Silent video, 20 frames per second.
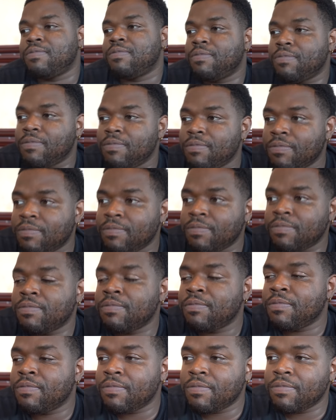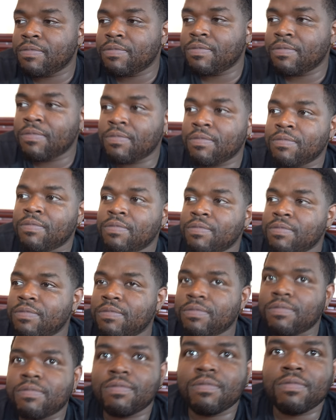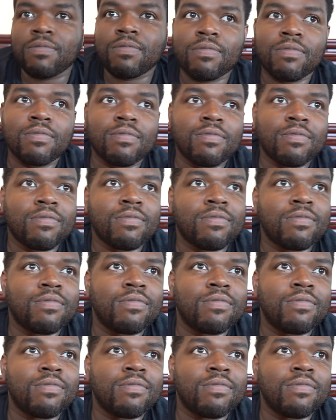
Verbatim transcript: Stop playing with that stuff. You don't gotta be itching your nose,